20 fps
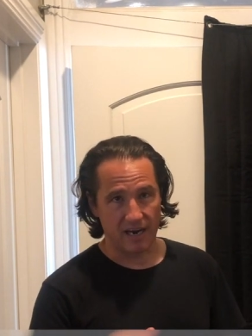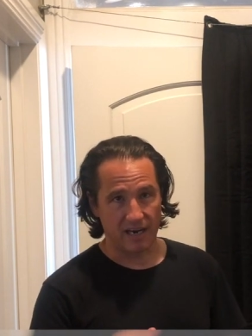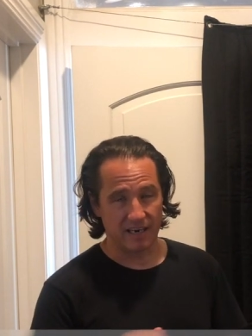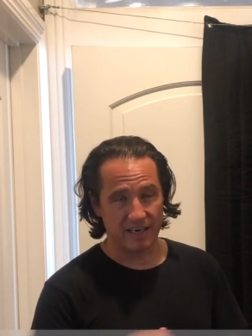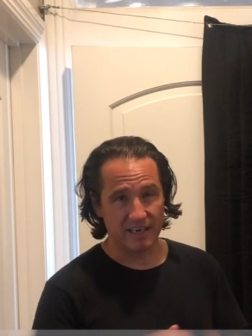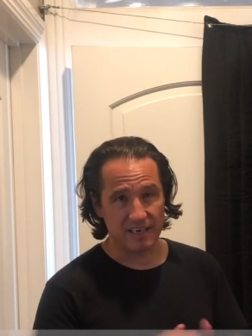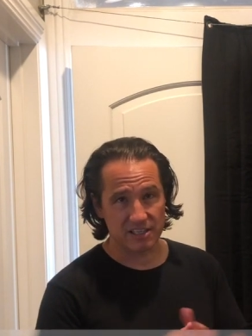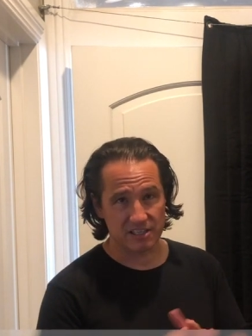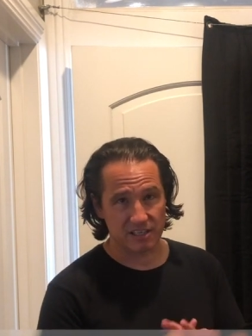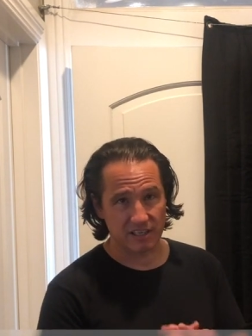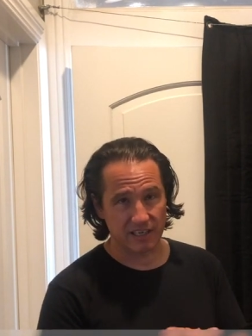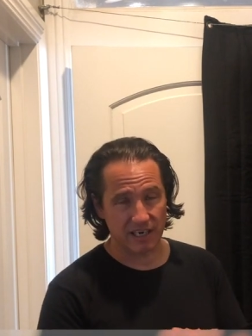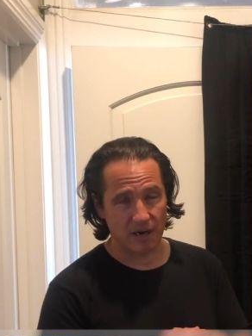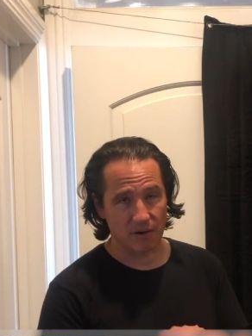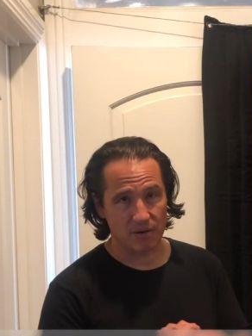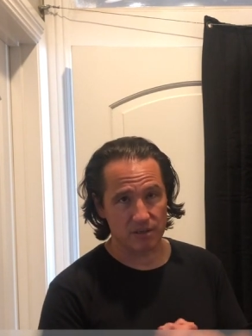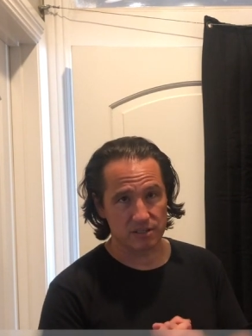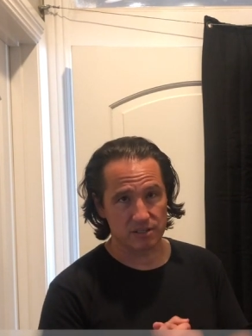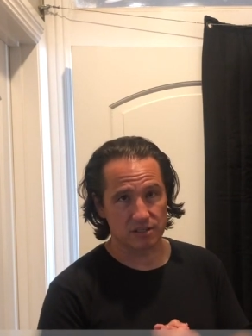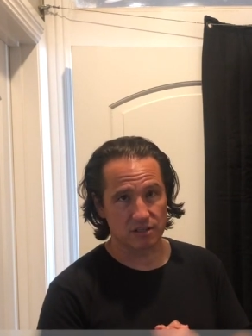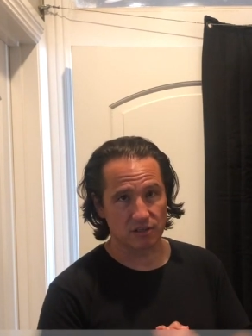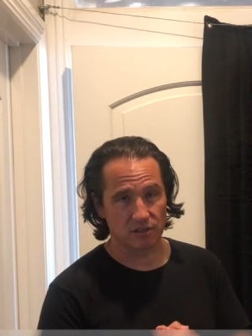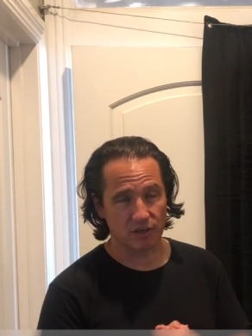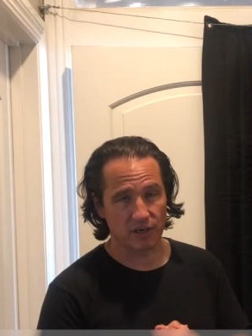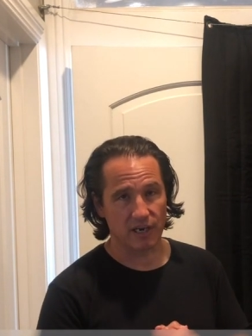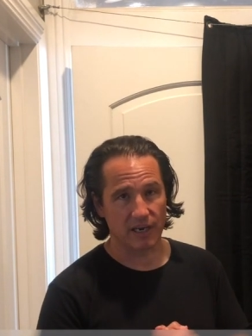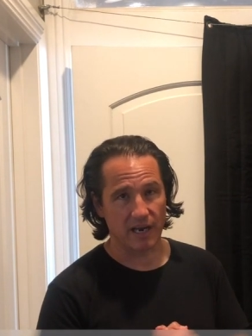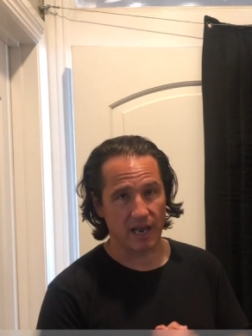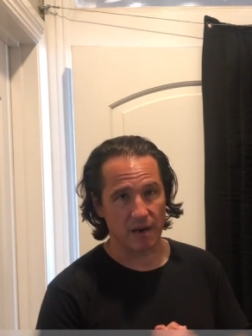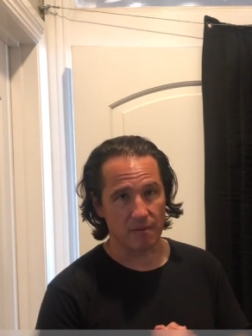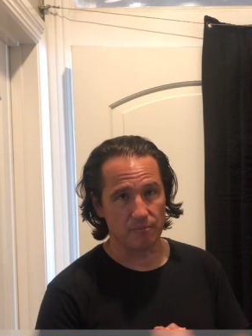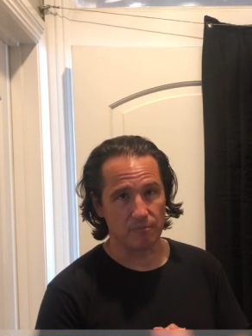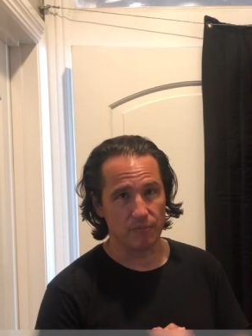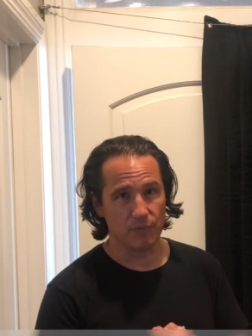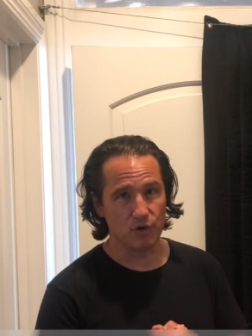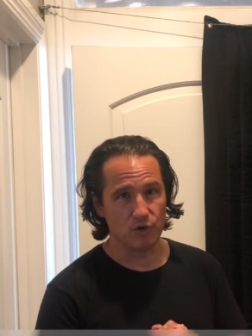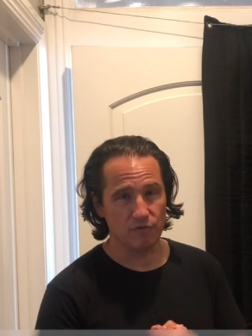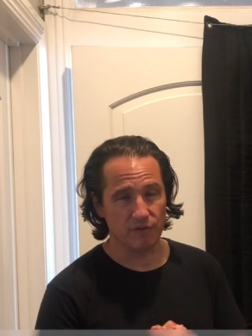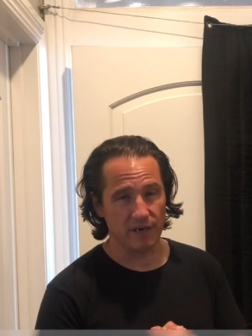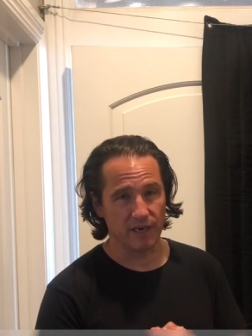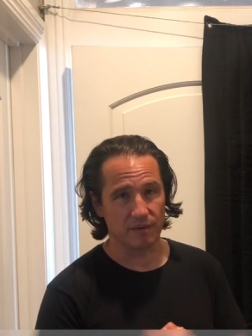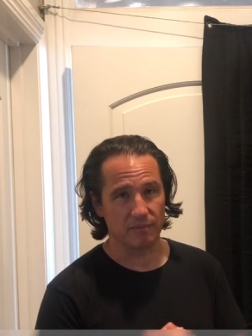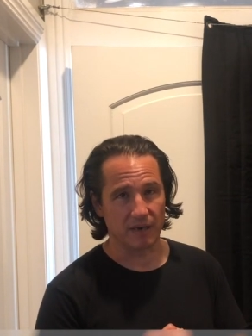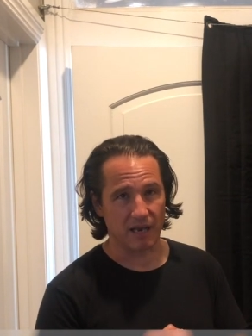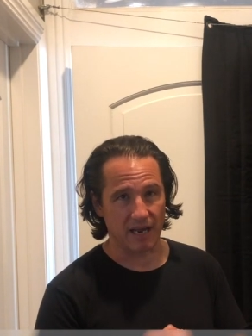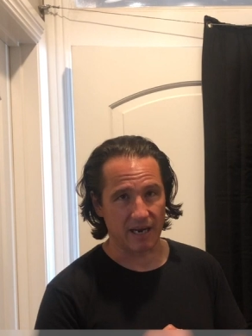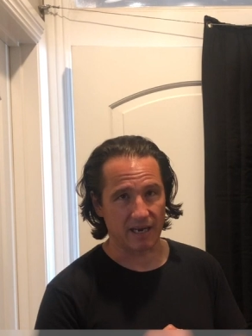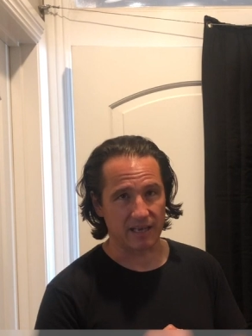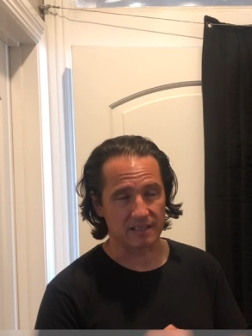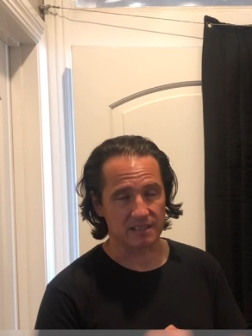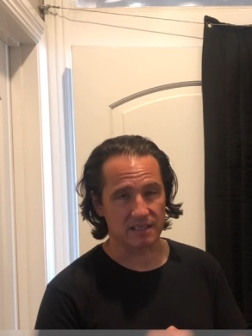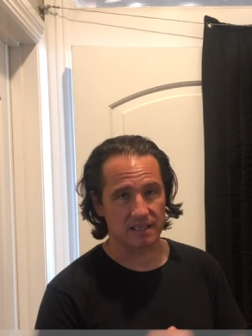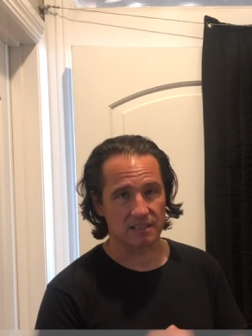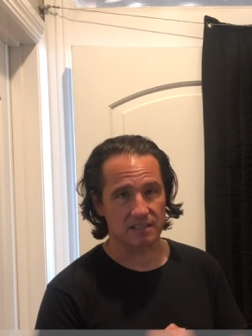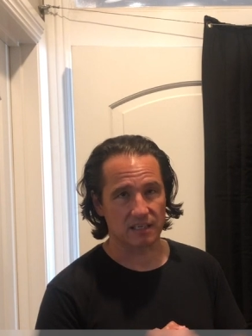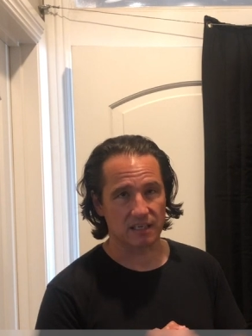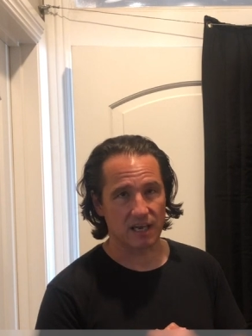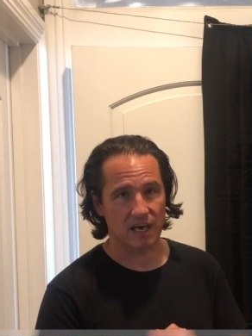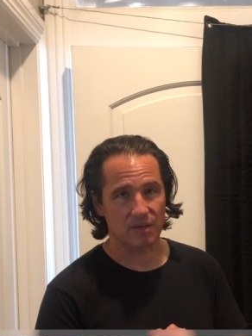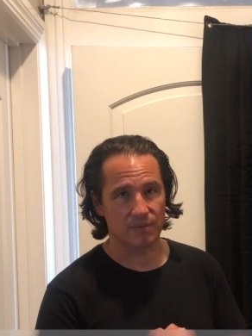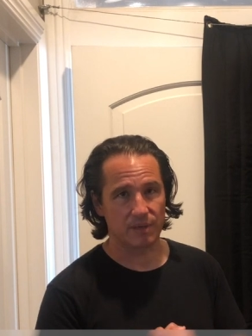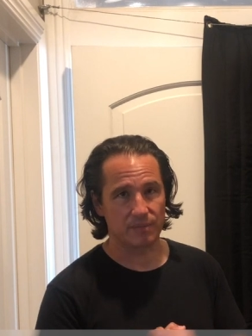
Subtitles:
And initially, I was looking at moving blankets because a lot of